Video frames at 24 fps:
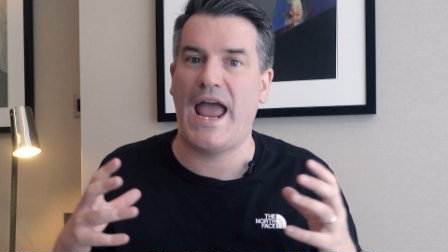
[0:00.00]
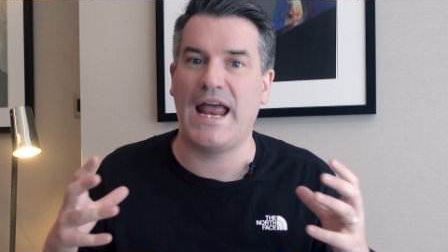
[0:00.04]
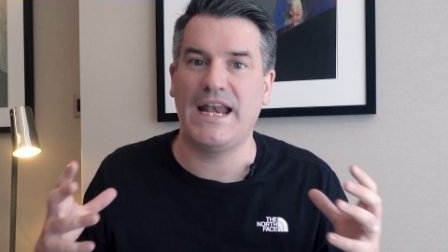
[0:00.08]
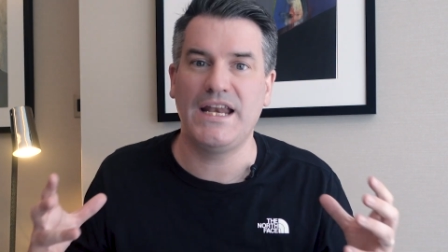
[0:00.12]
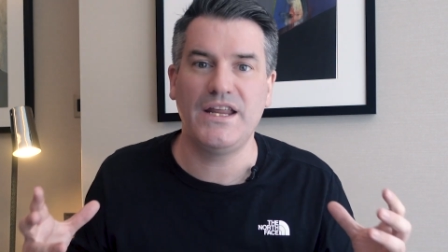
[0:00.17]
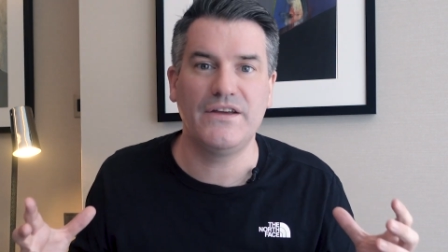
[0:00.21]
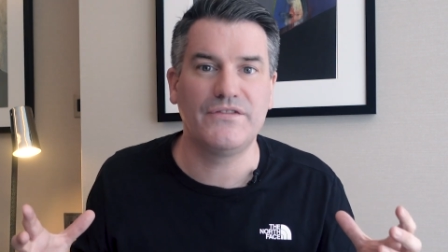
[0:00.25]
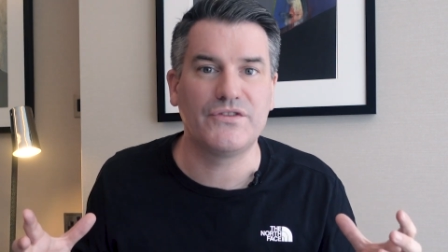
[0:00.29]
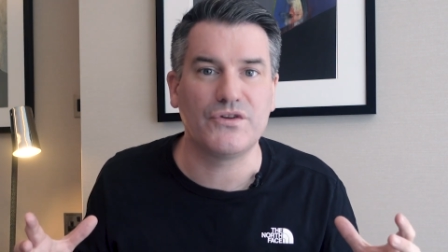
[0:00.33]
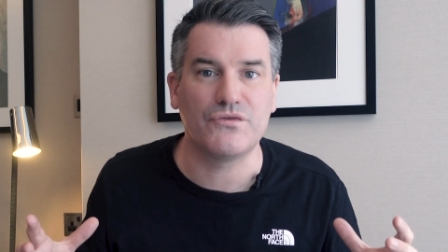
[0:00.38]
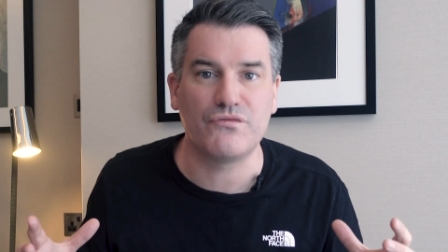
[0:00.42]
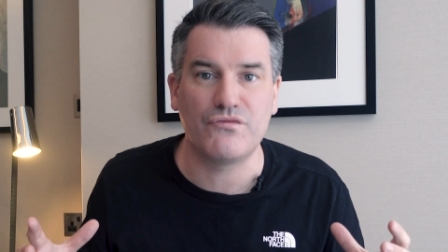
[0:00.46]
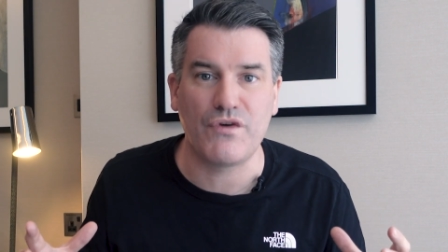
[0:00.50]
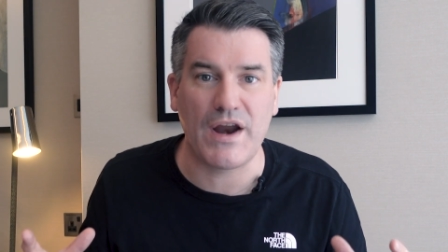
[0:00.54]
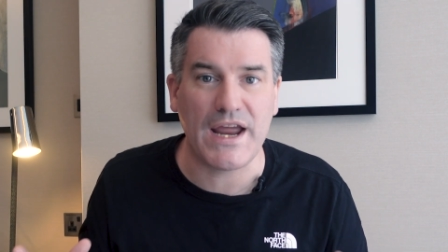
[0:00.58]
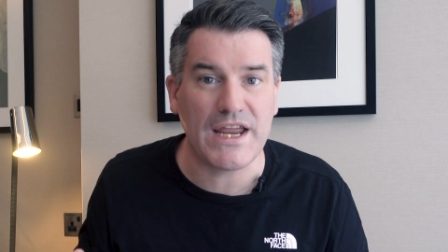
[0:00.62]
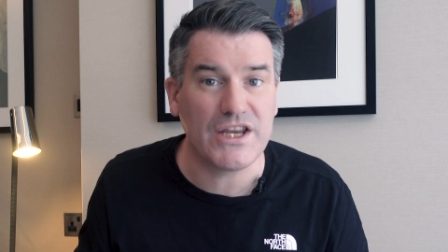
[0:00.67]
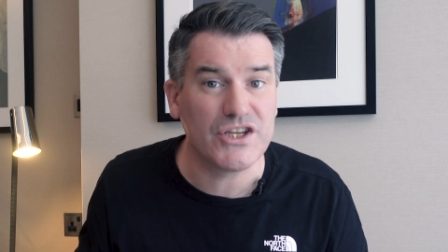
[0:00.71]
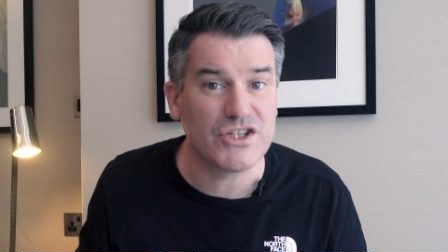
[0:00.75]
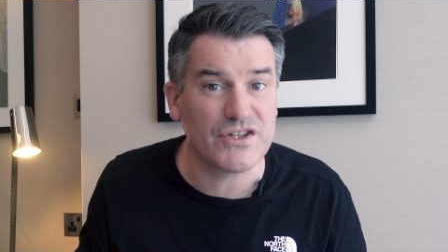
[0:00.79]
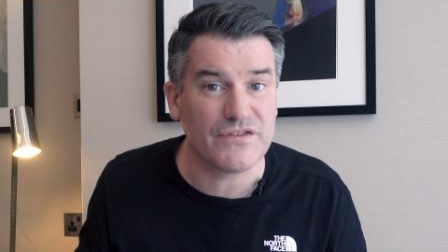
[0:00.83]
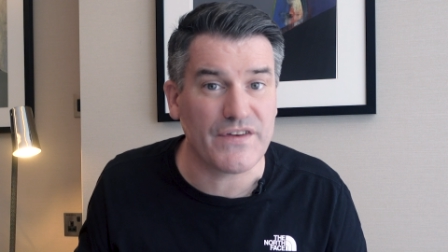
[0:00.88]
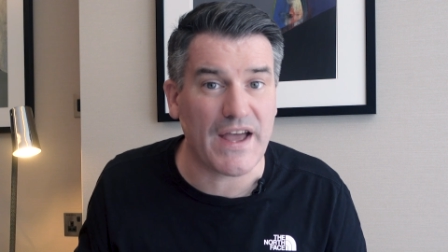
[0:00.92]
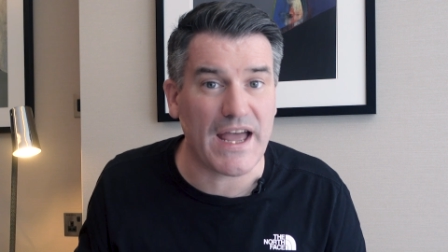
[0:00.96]
any of the
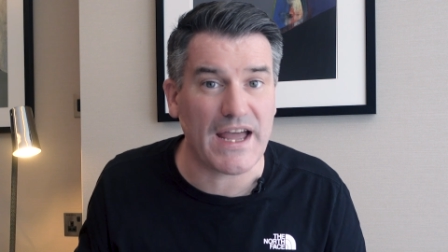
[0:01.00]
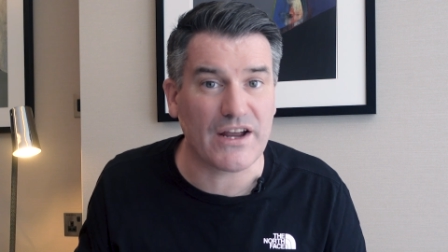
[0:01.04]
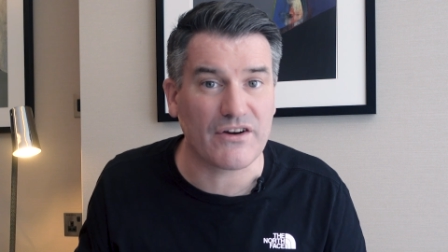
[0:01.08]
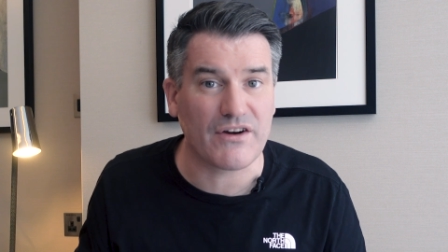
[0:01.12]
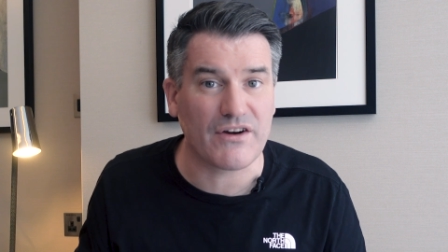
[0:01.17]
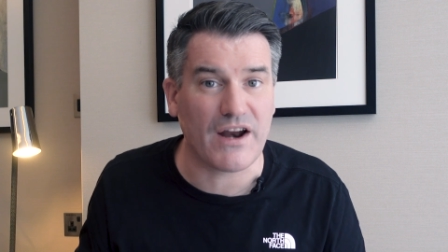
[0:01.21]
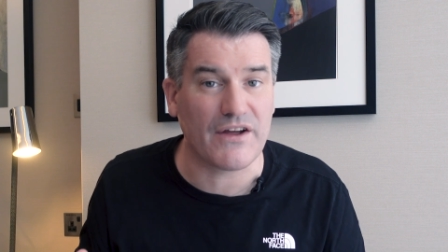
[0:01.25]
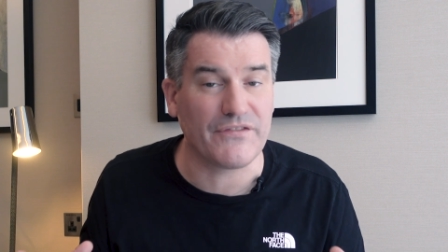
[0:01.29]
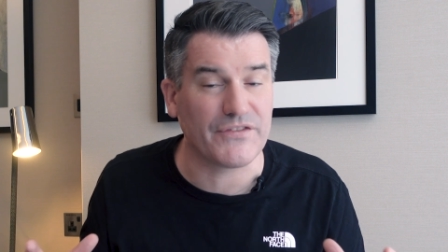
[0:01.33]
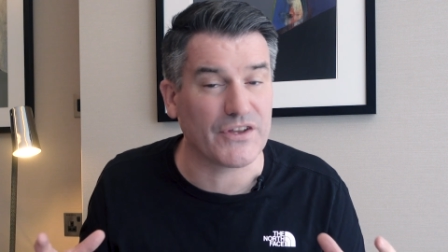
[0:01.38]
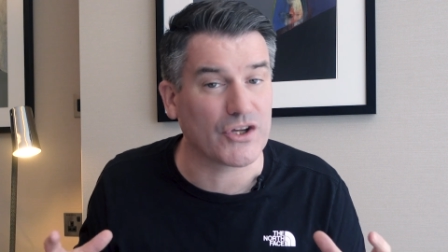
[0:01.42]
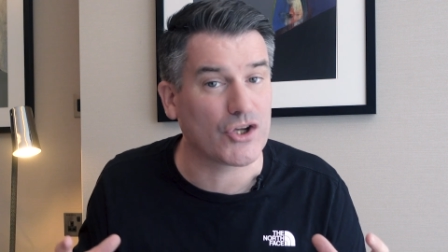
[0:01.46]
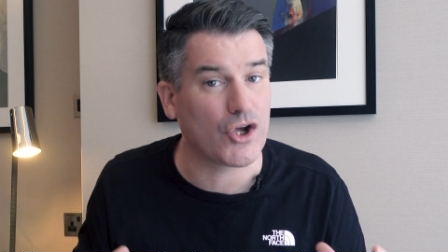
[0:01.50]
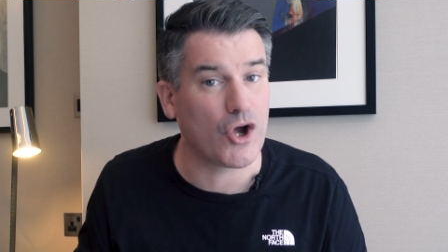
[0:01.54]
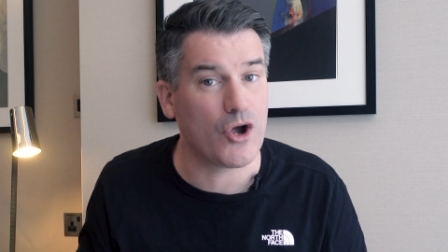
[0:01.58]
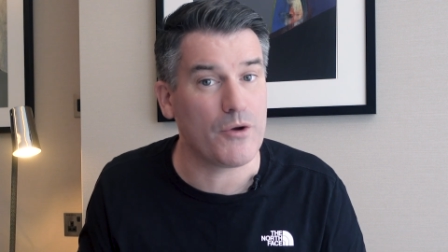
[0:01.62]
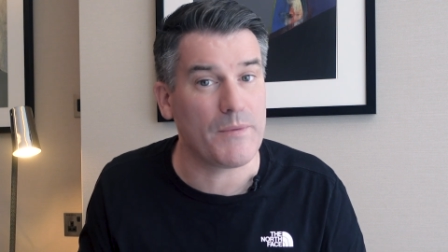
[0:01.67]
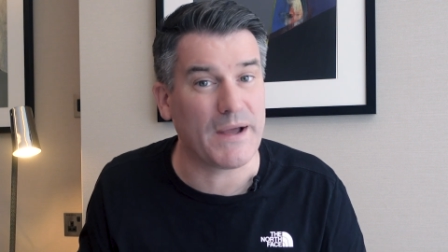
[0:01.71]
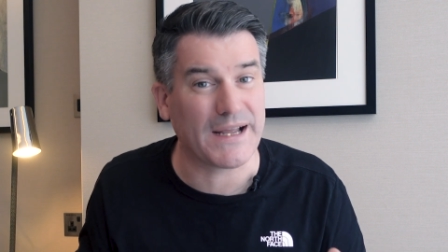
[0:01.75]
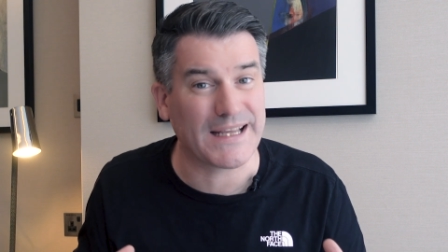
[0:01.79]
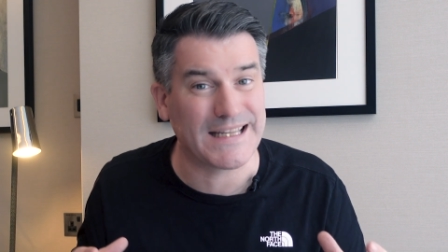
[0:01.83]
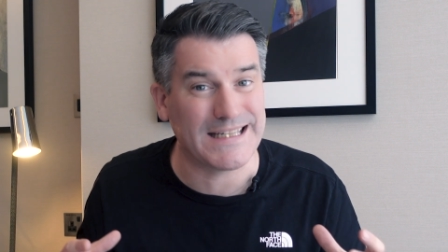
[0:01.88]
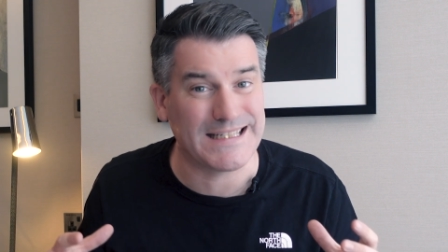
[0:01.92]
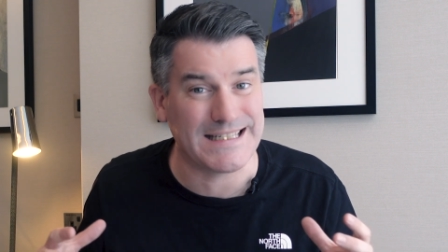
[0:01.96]
range of aircraft that
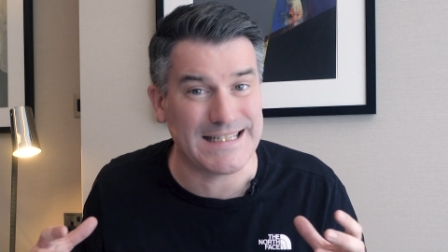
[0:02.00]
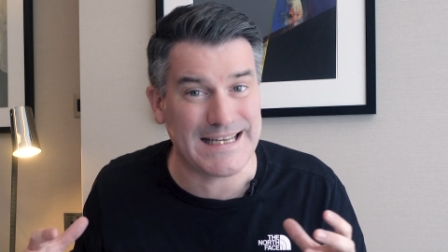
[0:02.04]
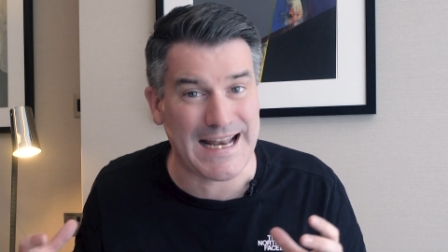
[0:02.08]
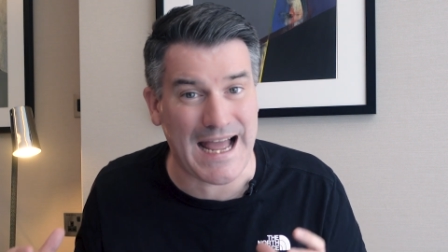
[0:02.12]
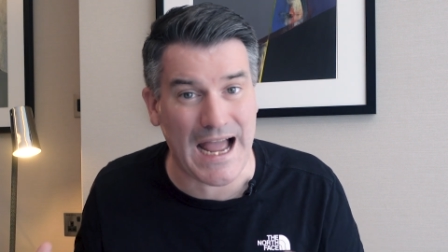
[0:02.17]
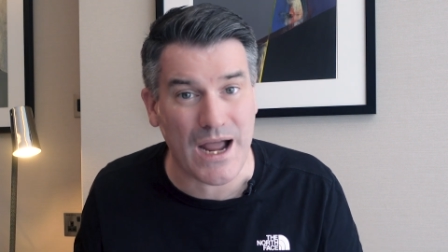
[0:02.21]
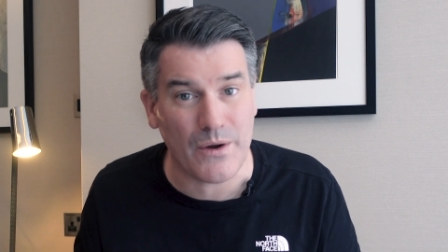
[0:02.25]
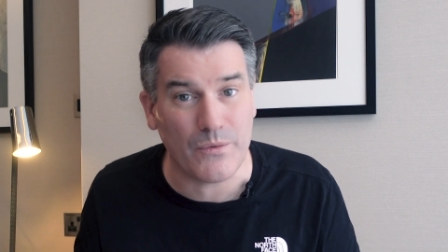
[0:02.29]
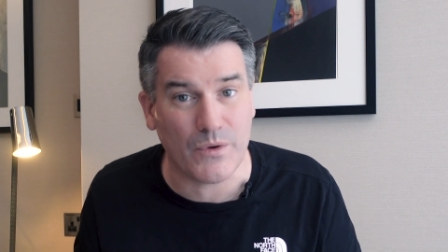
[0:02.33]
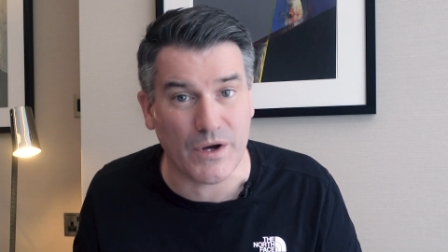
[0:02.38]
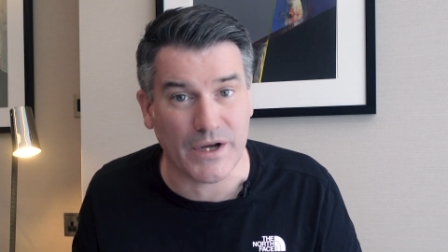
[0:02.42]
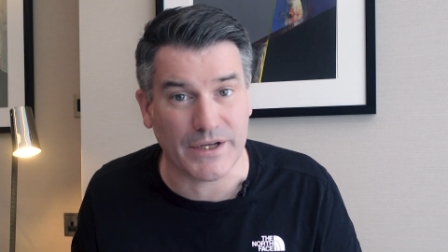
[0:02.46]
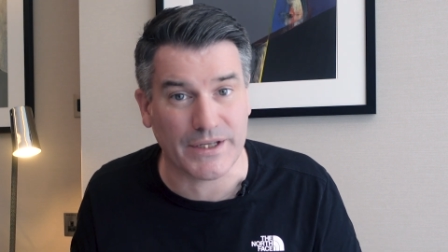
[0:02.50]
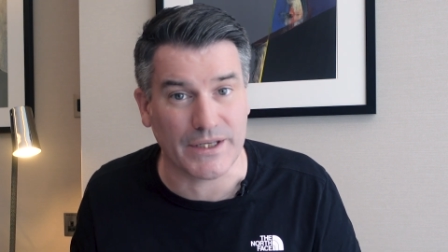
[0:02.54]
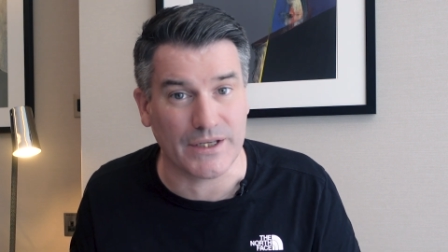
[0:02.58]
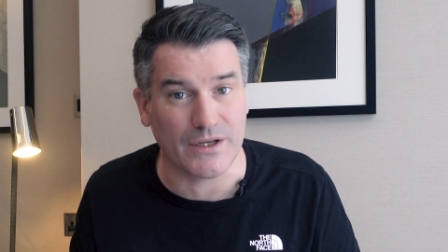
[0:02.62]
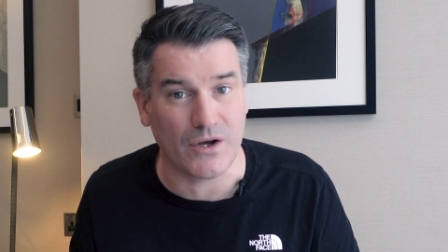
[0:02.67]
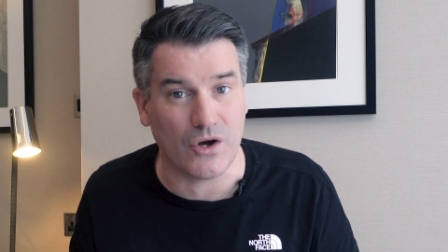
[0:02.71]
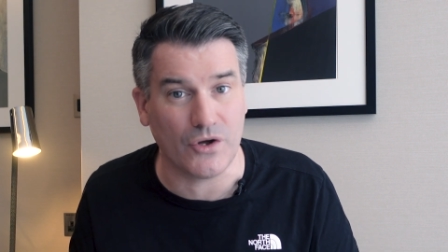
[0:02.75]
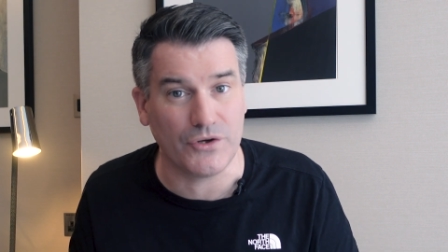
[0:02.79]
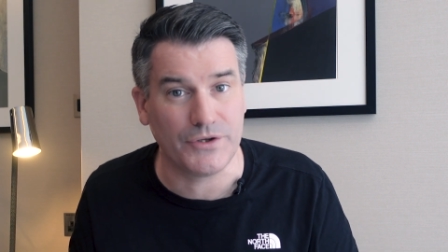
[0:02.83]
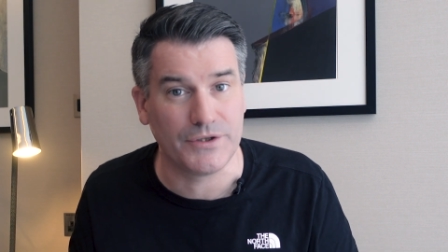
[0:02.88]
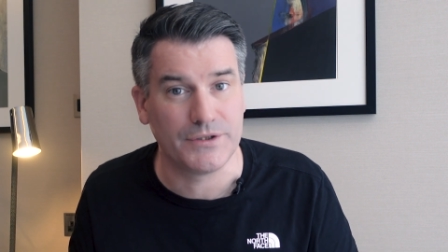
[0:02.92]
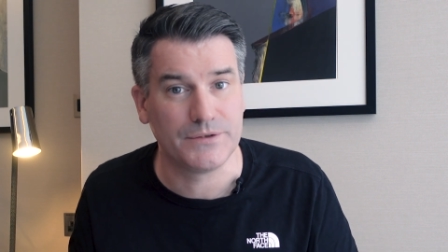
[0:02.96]
COMAC is now working
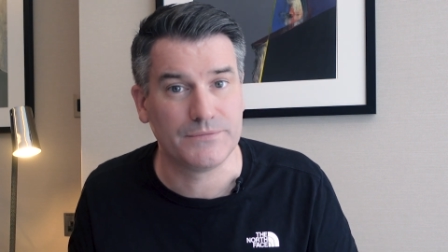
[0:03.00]
on